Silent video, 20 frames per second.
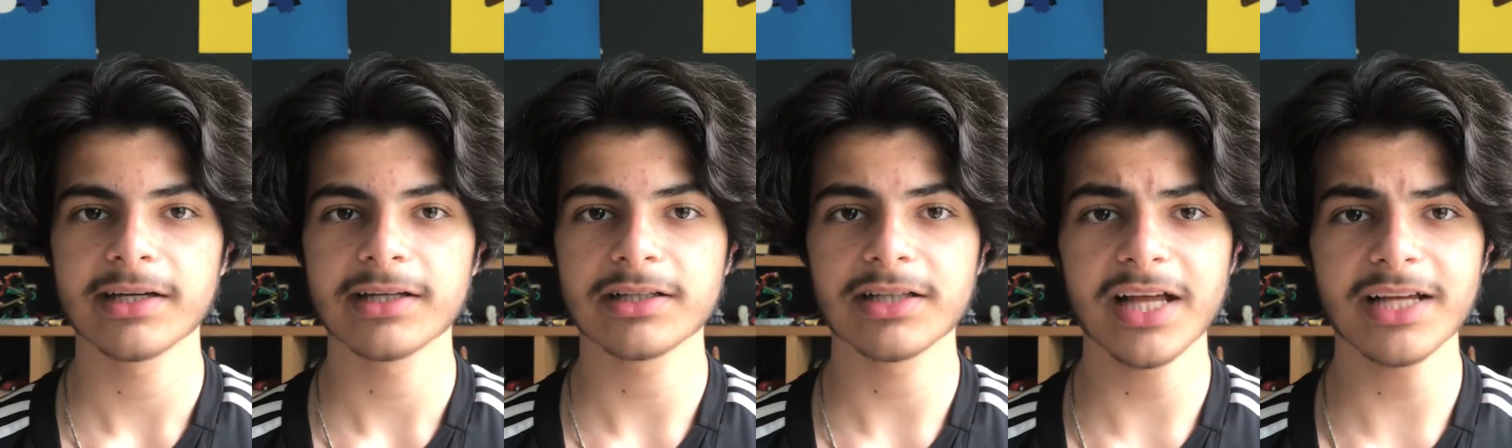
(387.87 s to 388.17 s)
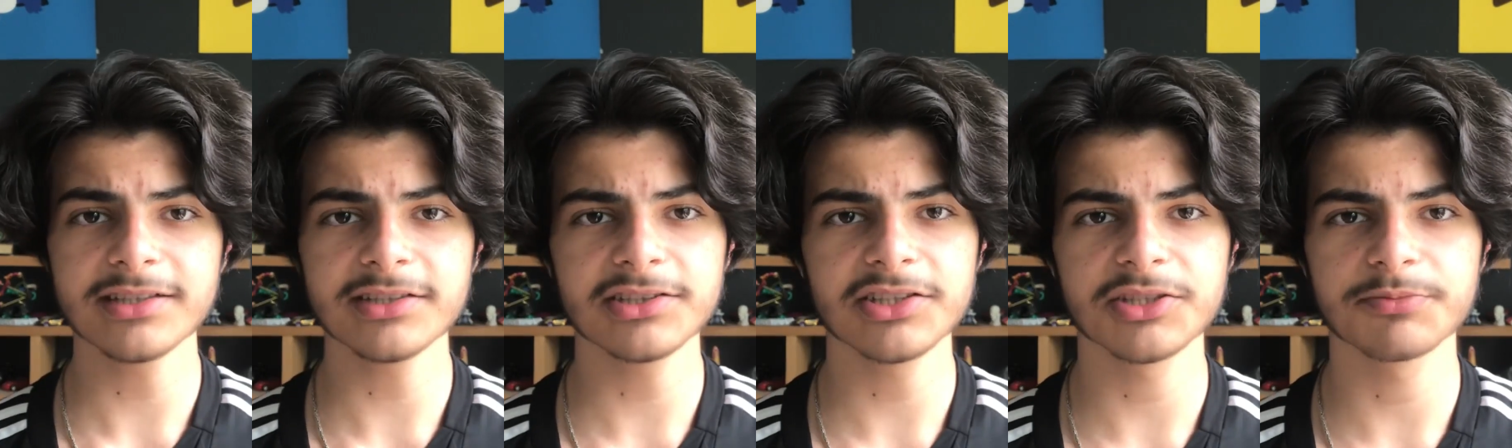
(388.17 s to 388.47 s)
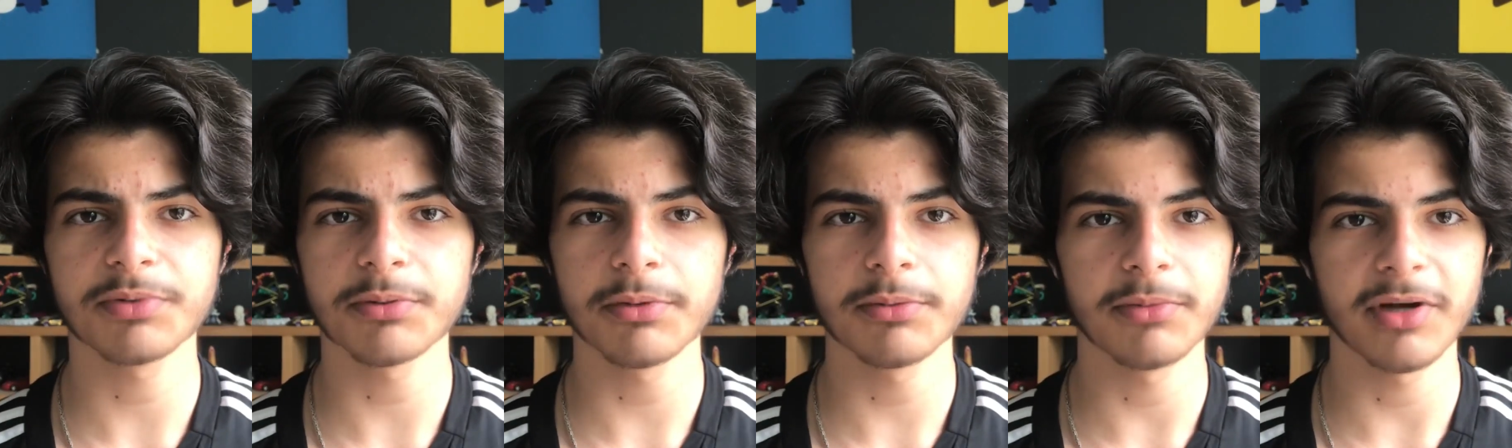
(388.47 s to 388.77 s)
Glantis is
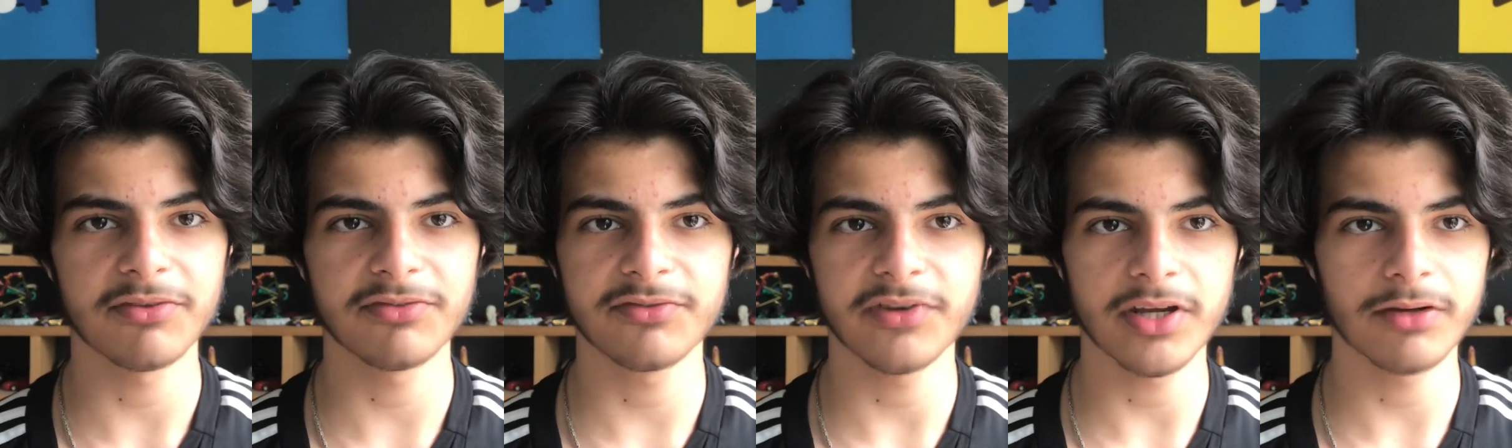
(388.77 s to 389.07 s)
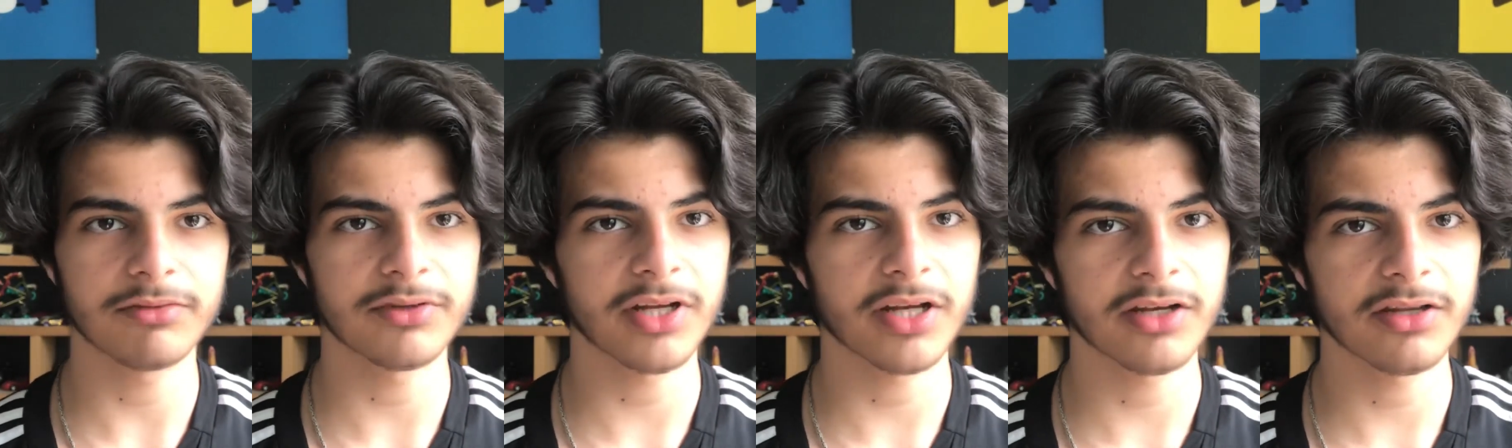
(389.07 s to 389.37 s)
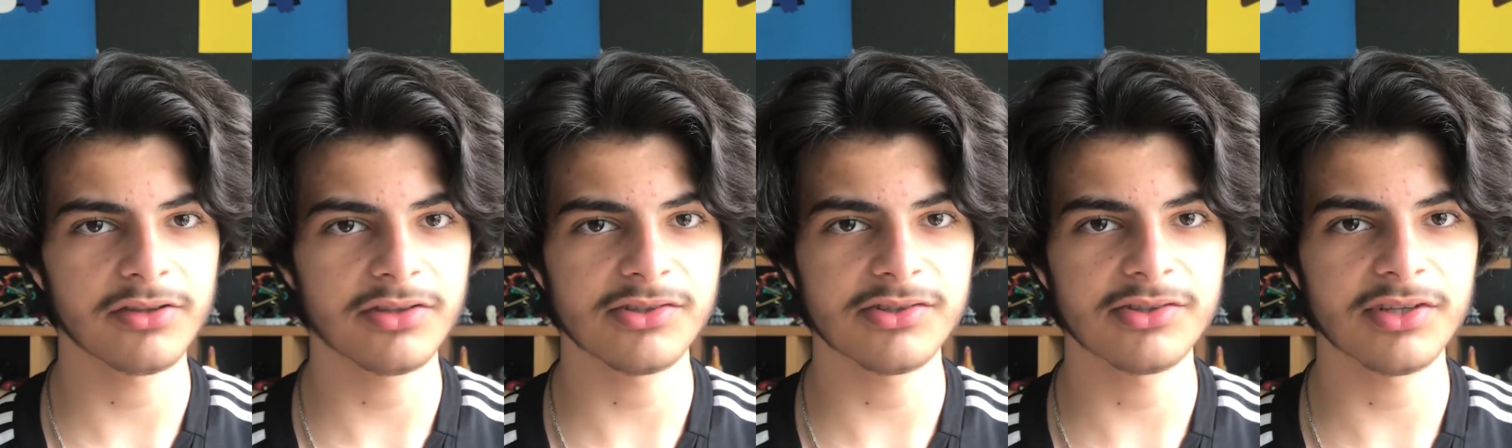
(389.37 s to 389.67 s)
probably my favorite out
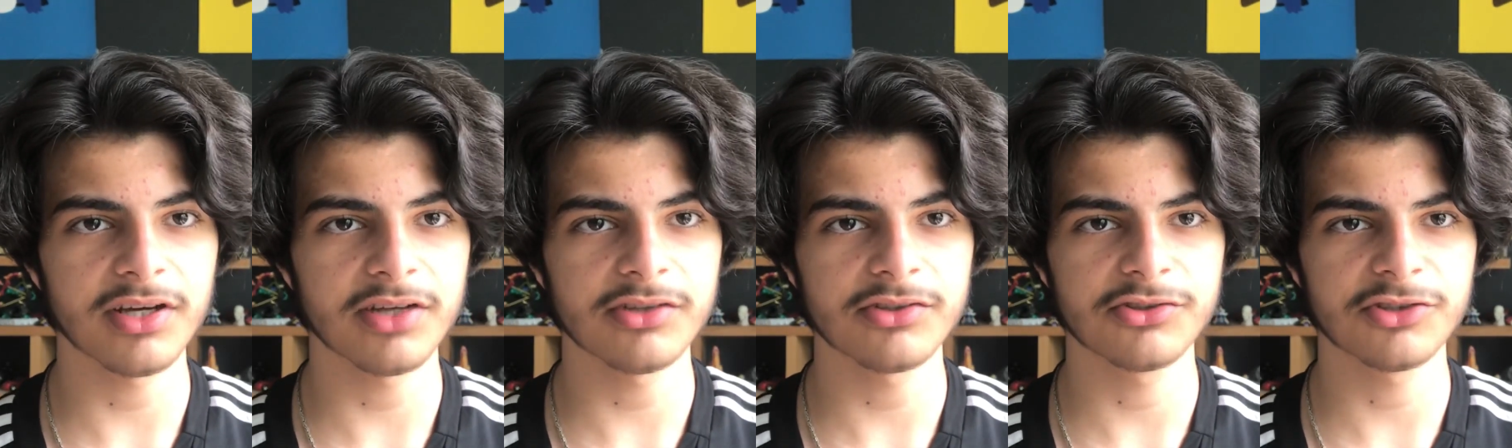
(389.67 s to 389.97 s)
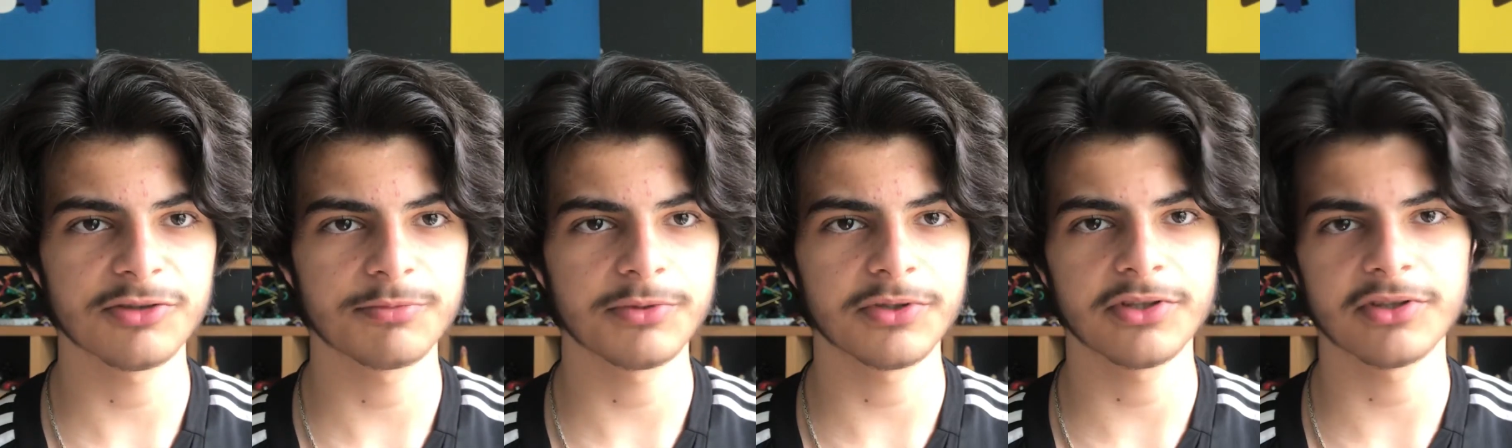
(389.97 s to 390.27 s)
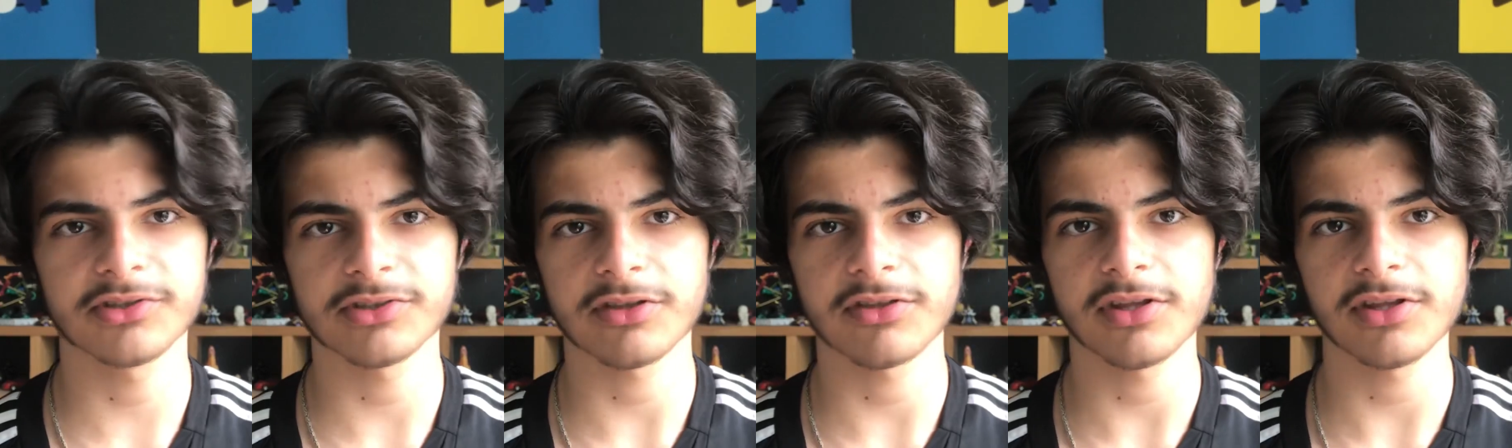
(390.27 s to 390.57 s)
of these starters just
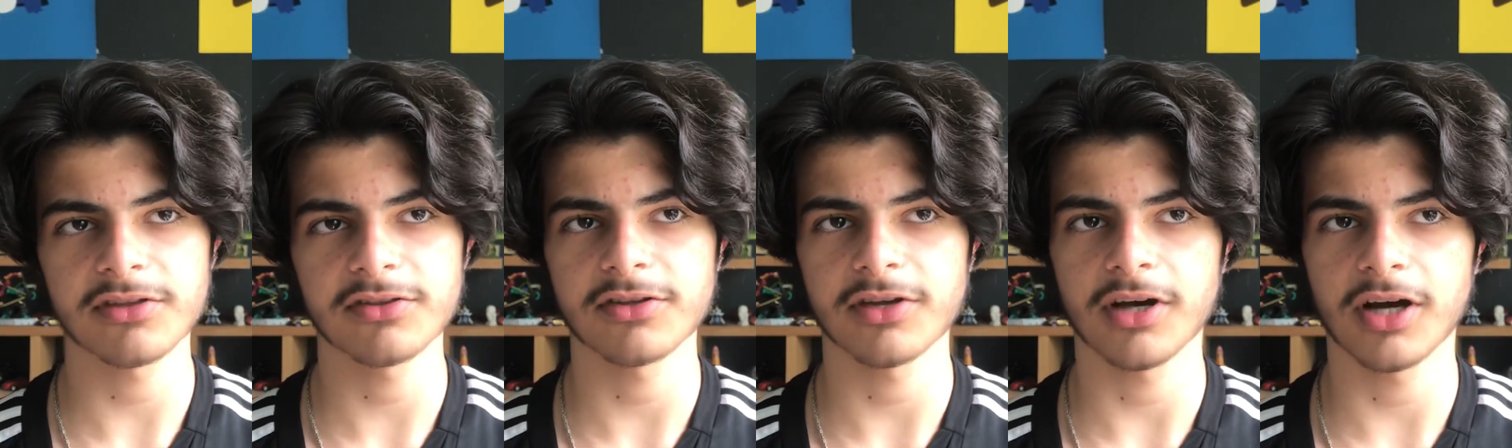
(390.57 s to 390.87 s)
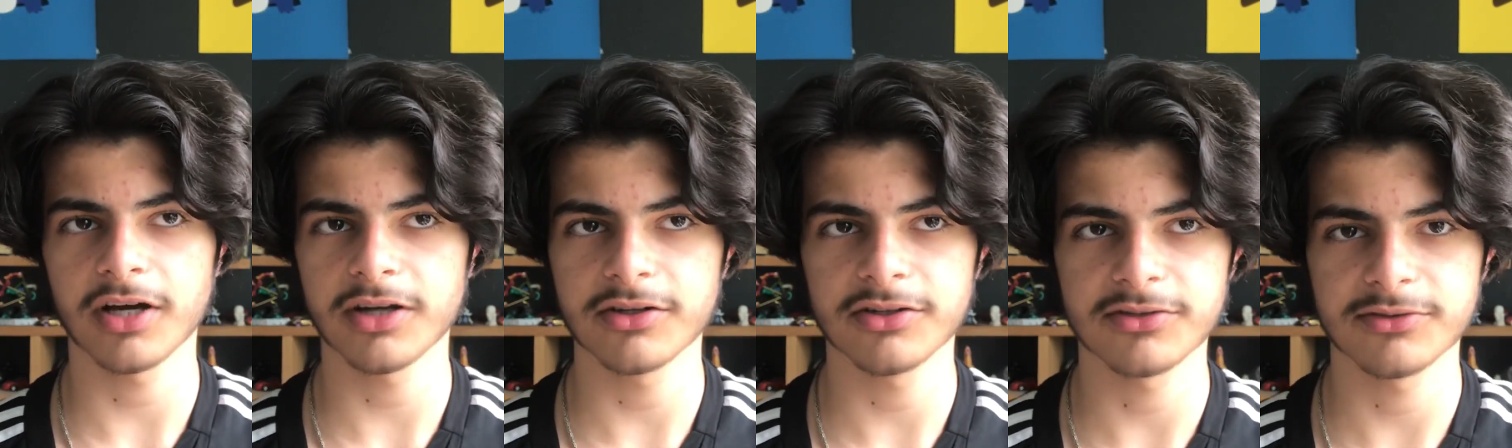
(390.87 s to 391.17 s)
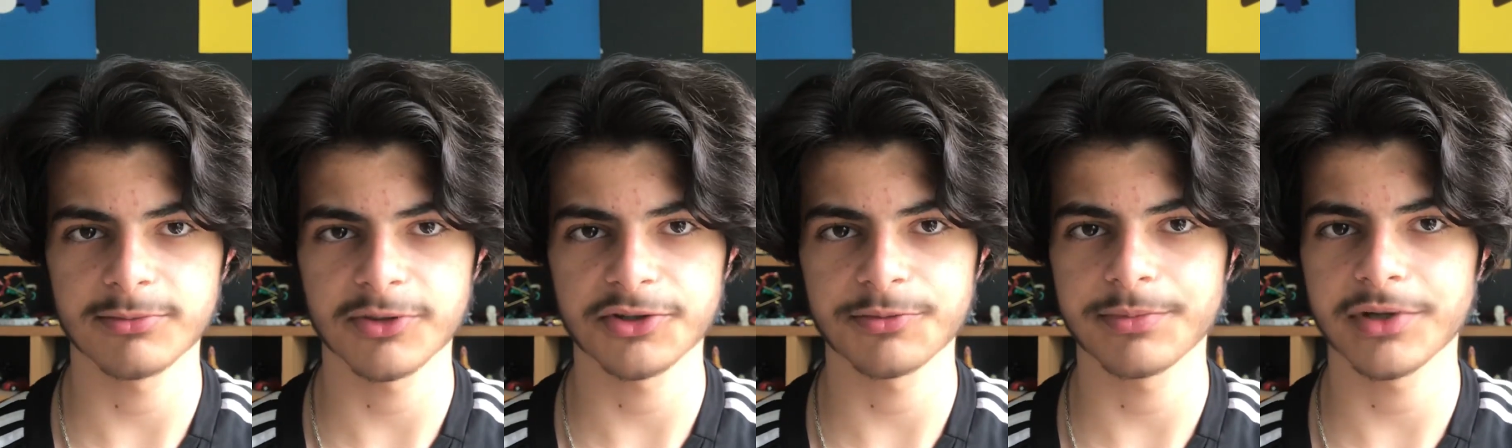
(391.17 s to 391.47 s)
because I think the art
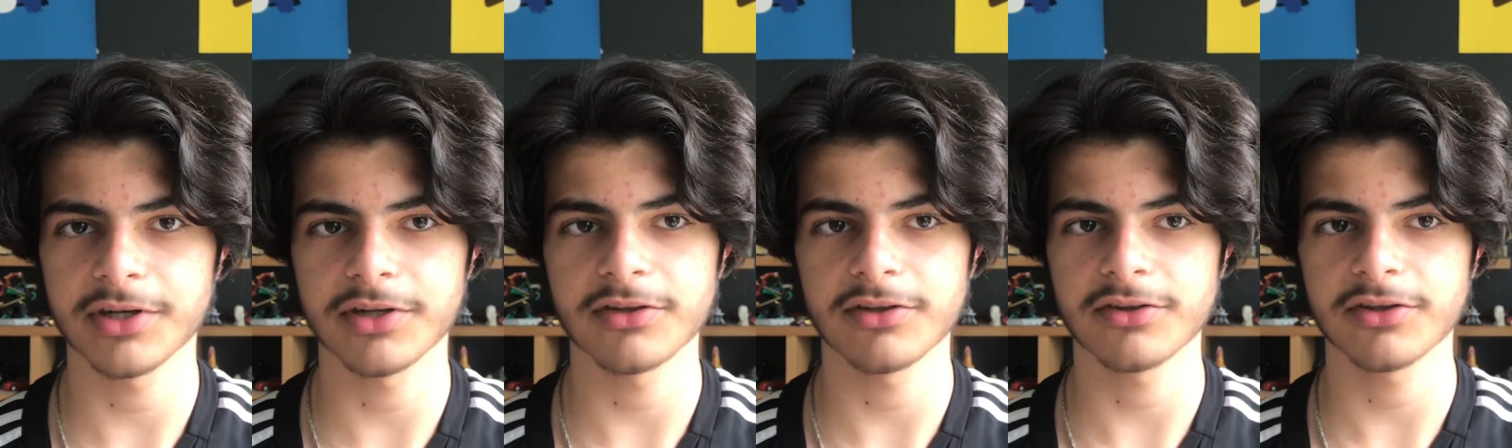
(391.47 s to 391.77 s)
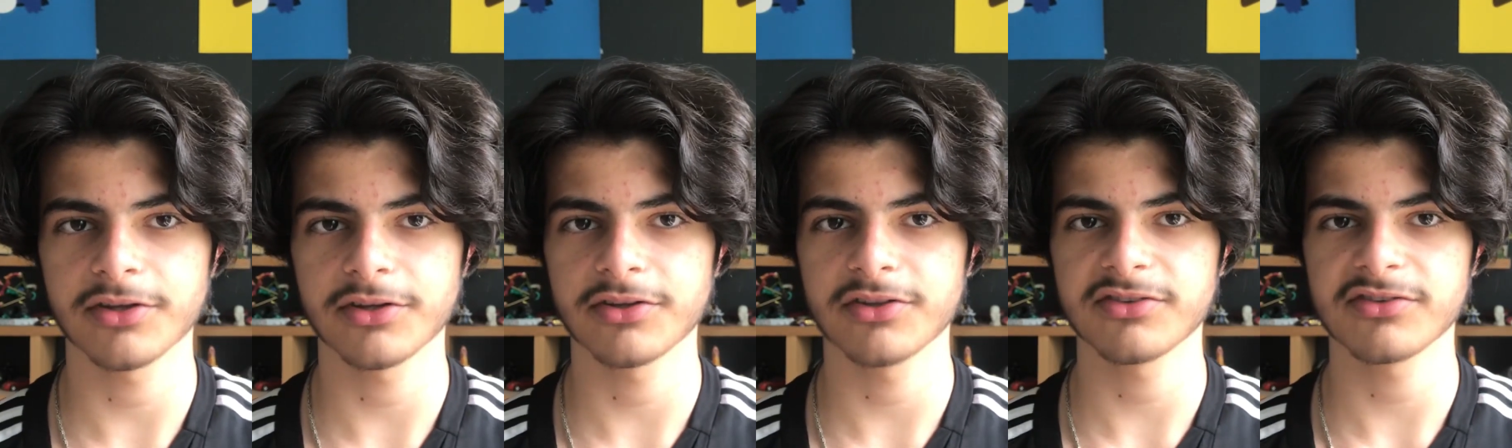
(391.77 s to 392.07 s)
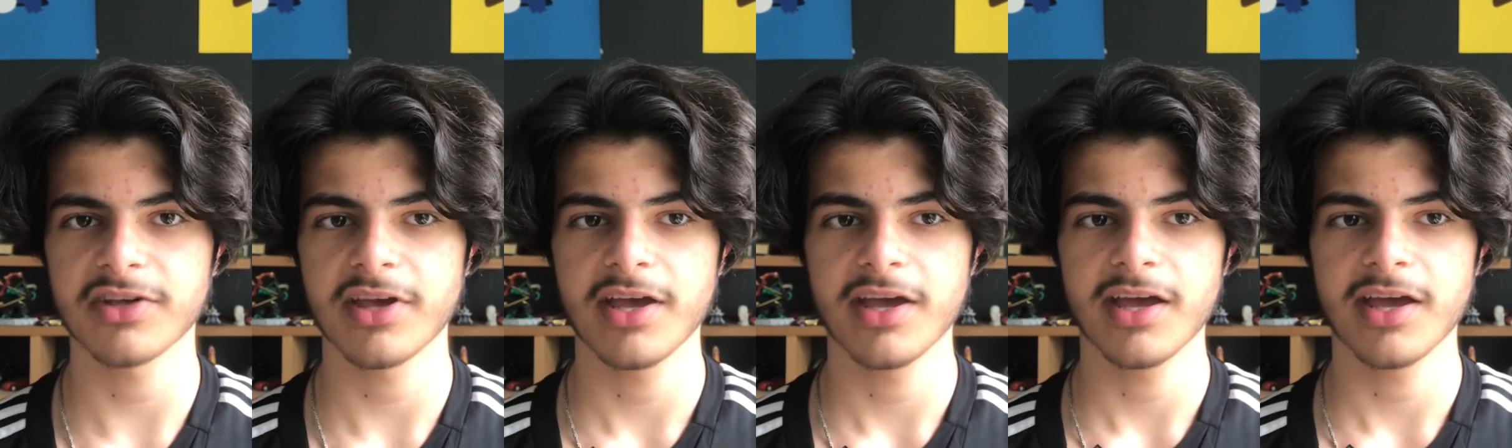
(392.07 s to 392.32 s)
is much better than the others,